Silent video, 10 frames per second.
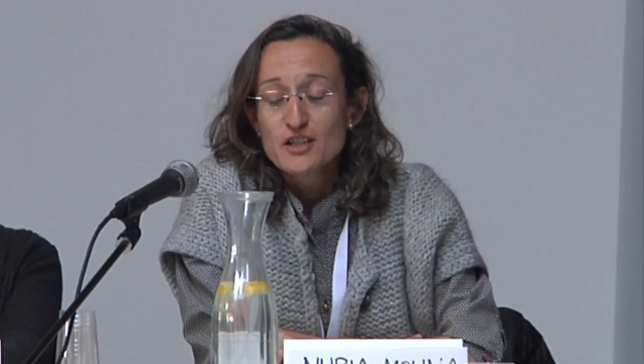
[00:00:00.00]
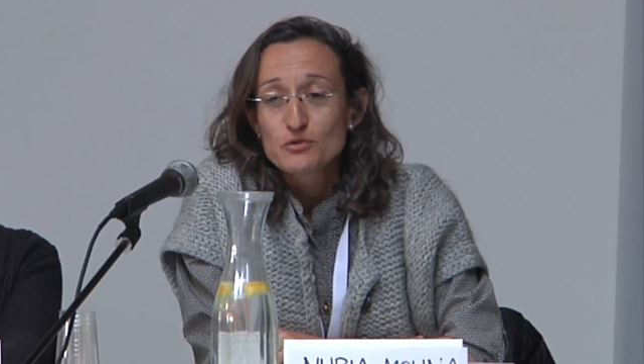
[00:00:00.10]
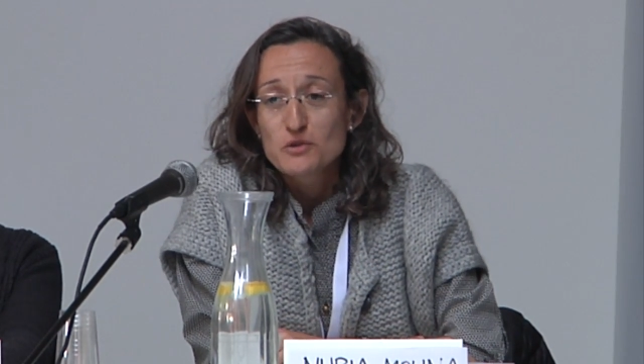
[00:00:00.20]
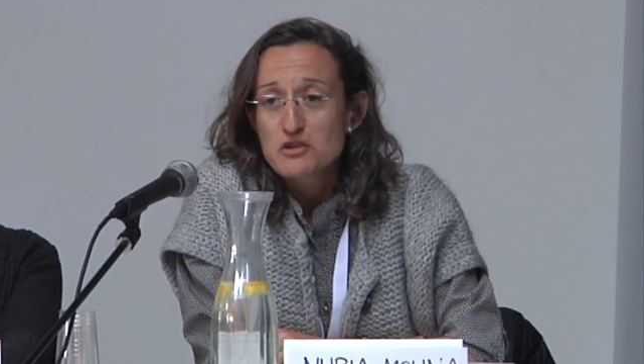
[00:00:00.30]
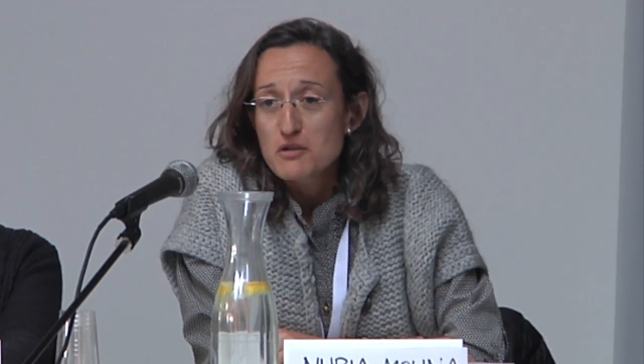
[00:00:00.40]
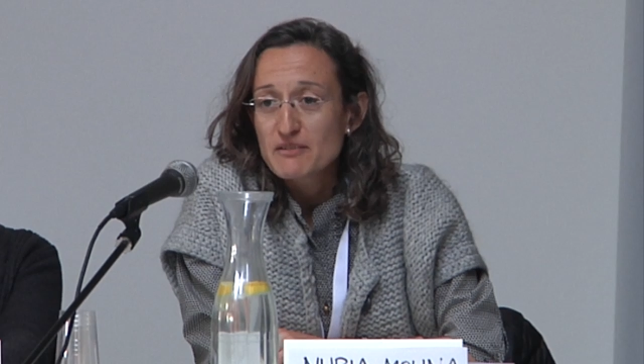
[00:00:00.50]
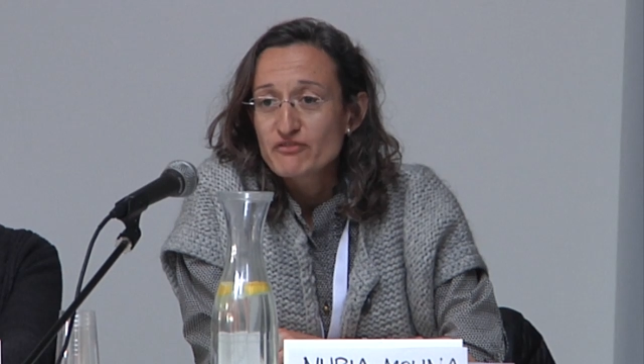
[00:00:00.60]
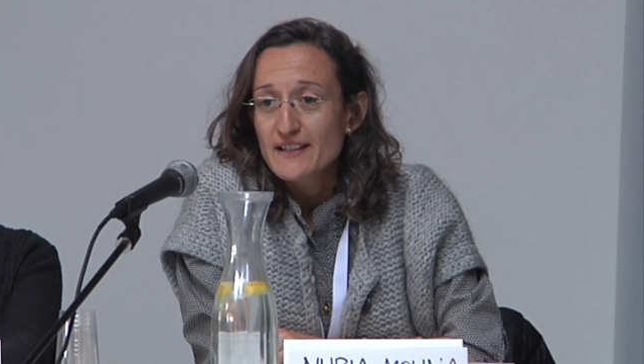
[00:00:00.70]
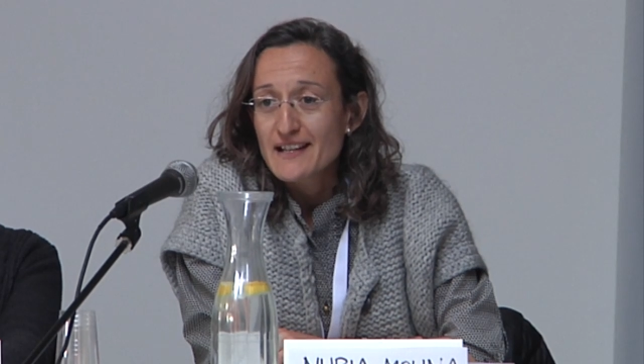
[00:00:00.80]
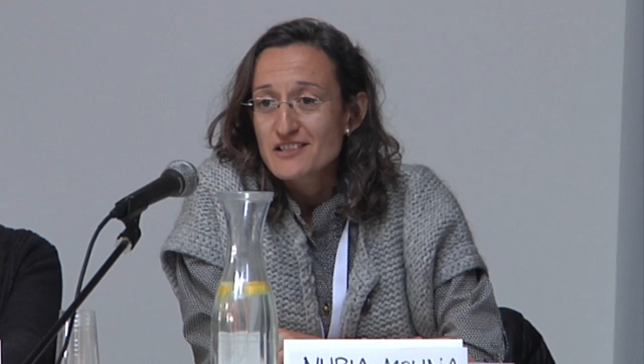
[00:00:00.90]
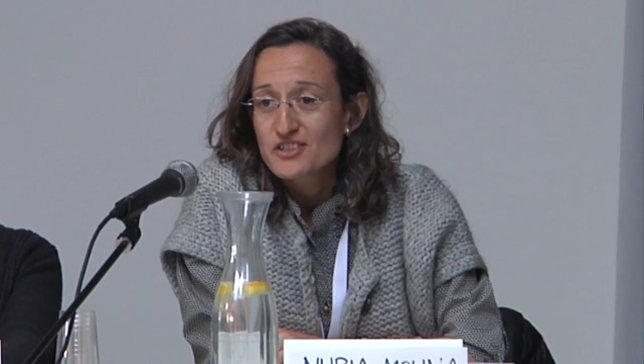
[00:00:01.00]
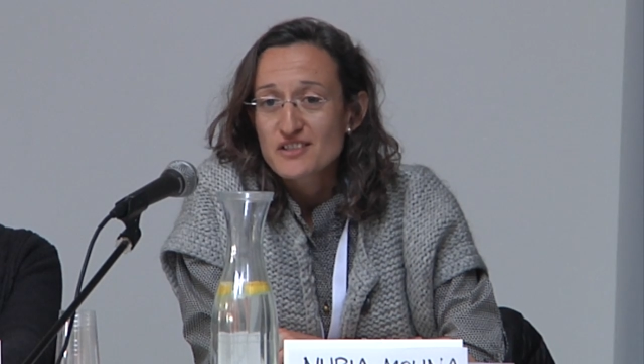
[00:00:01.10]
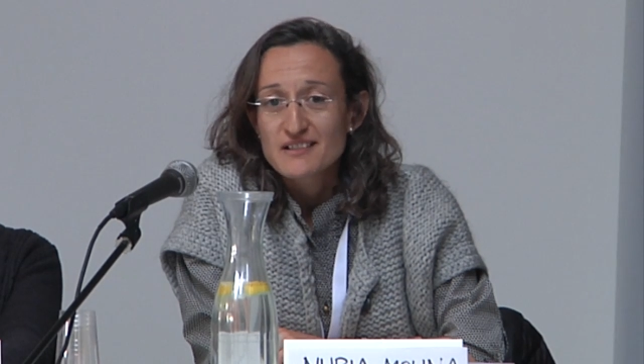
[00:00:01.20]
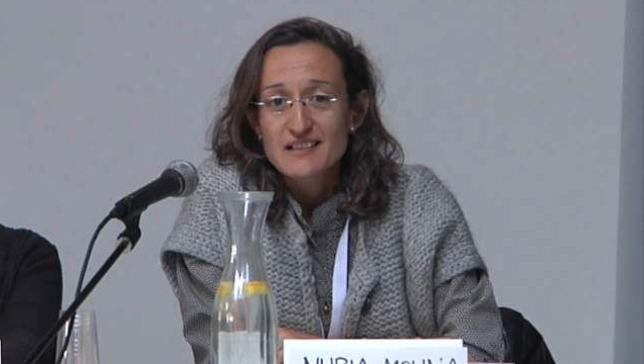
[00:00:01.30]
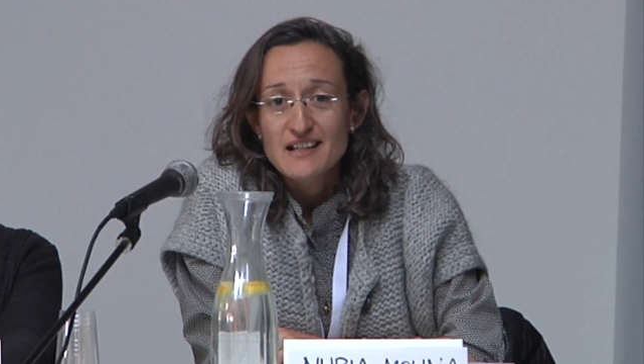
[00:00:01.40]
to a global
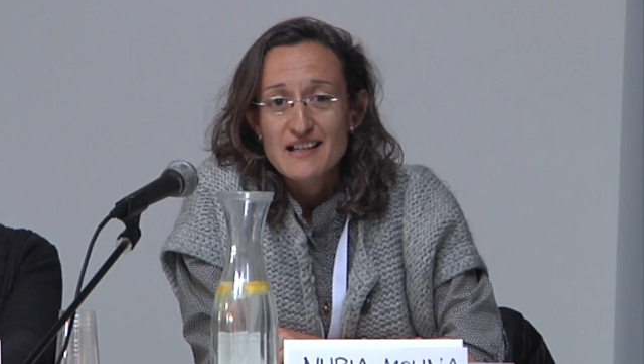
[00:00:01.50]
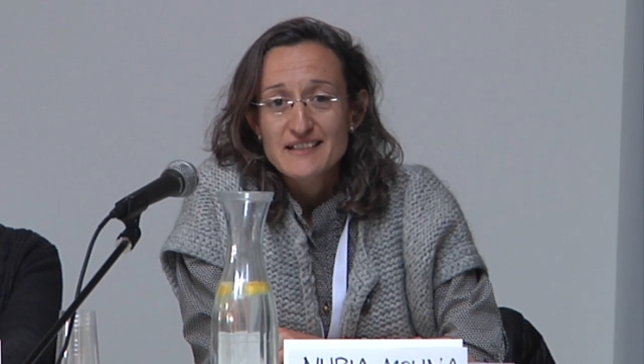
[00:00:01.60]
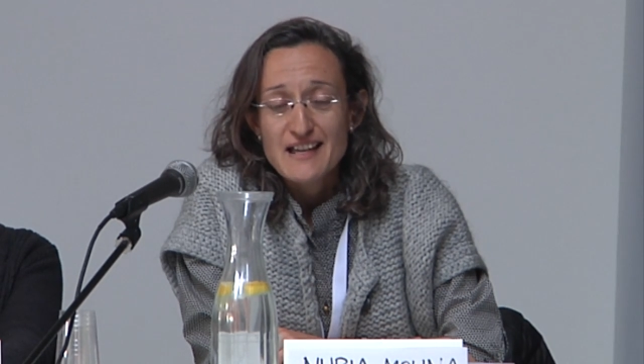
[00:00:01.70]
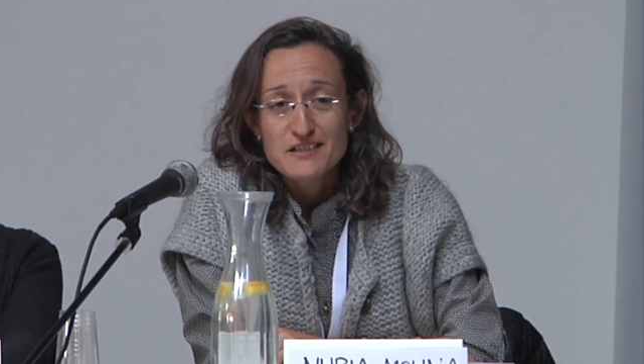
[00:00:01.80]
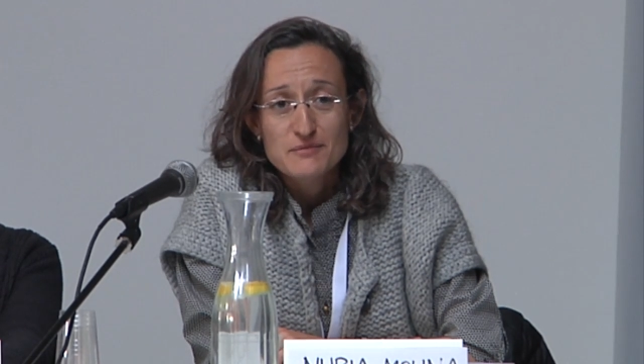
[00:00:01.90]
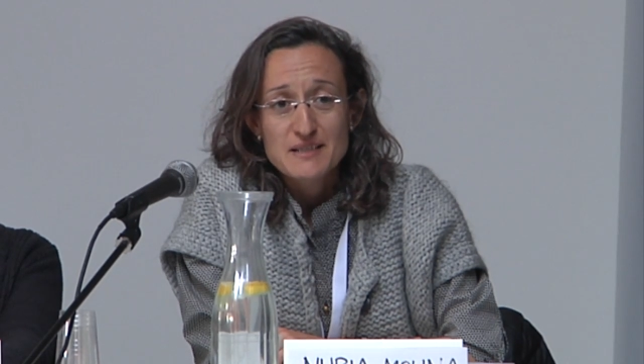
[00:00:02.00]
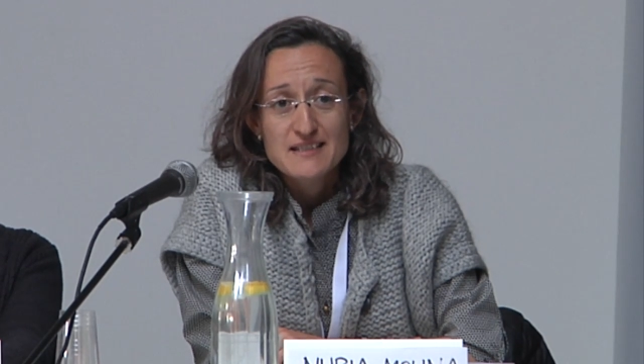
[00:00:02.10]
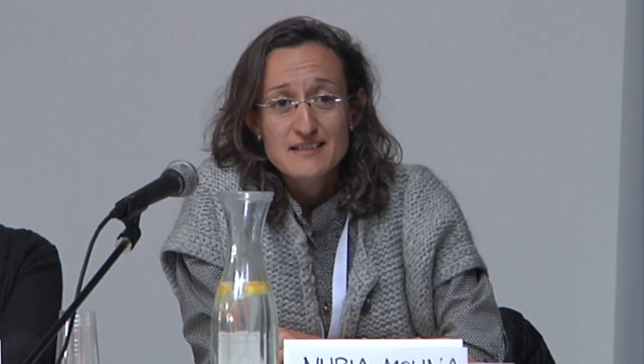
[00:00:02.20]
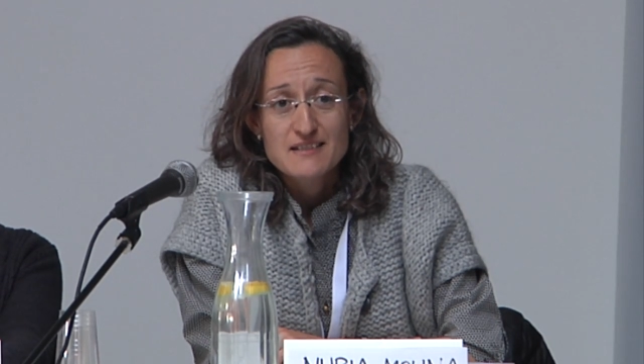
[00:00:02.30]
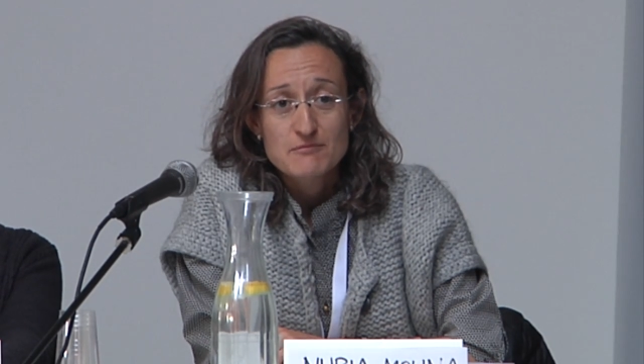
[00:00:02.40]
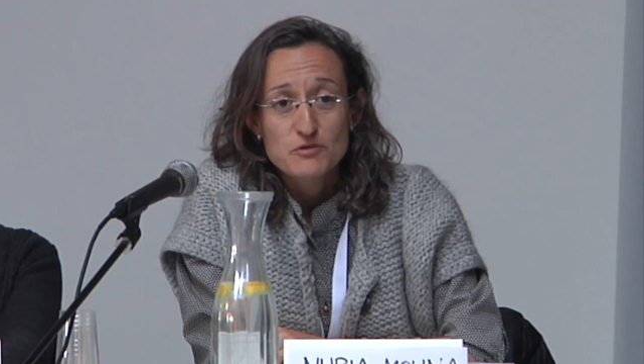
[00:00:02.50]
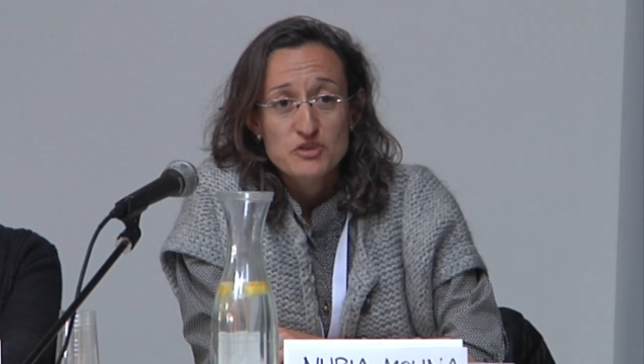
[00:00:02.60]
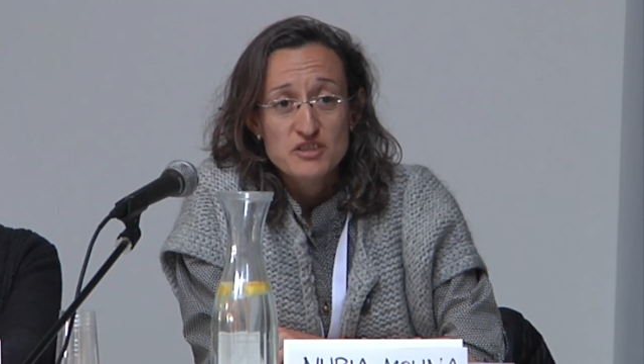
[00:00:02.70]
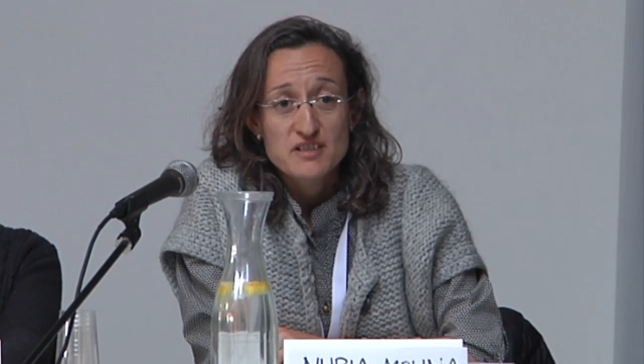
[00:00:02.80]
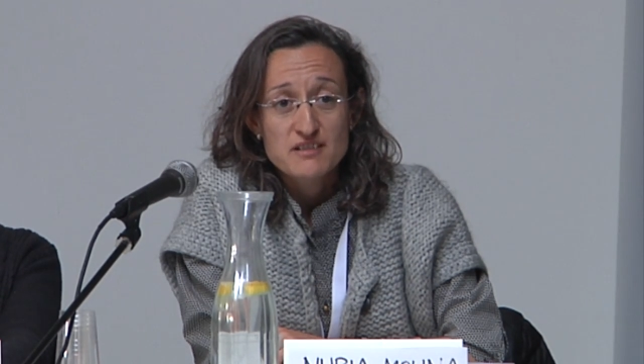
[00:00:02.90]
financial and economic system
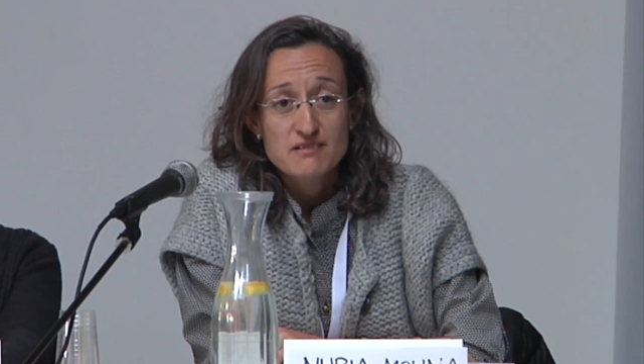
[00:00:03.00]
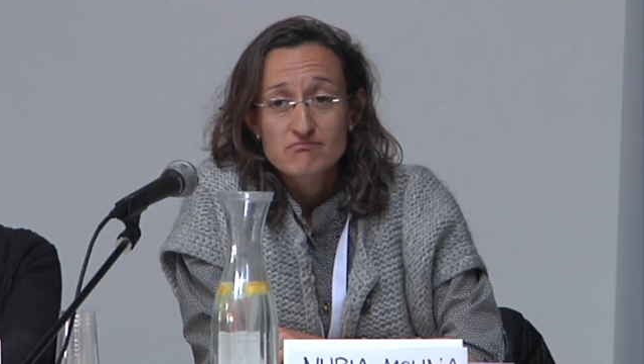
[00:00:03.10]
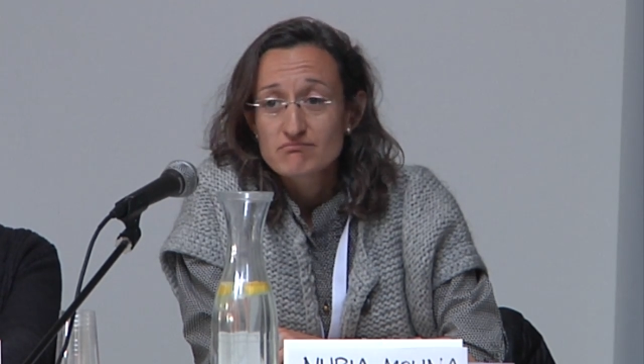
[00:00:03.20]
which is